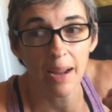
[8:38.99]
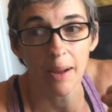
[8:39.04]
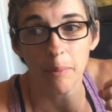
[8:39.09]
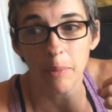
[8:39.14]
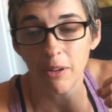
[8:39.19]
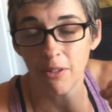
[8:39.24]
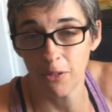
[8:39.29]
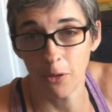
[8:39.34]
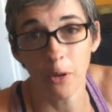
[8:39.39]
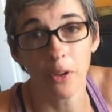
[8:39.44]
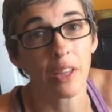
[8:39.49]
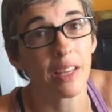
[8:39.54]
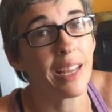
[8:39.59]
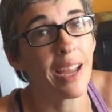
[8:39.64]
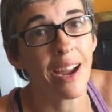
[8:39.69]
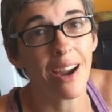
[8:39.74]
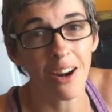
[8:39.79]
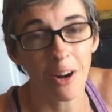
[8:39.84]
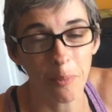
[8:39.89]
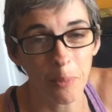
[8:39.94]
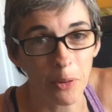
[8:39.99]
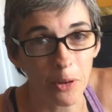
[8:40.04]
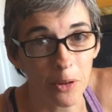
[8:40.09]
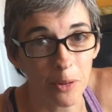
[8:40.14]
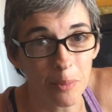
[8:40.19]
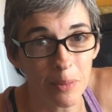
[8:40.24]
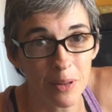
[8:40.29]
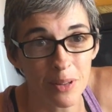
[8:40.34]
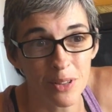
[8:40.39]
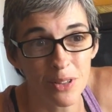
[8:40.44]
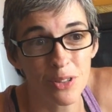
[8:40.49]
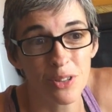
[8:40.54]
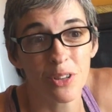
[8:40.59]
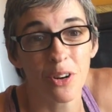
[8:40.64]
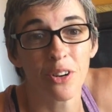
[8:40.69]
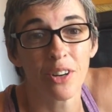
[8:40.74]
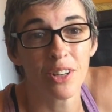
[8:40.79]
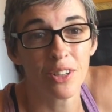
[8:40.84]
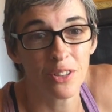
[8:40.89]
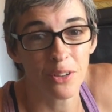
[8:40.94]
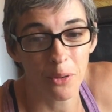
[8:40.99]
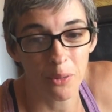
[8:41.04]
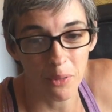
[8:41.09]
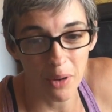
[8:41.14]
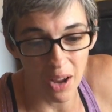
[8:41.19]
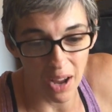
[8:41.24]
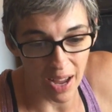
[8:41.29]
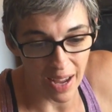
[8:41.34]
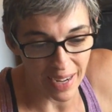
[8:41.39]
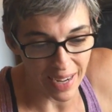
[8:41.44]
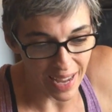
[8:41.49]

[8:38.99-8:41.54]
before the carrot pulp started to rot.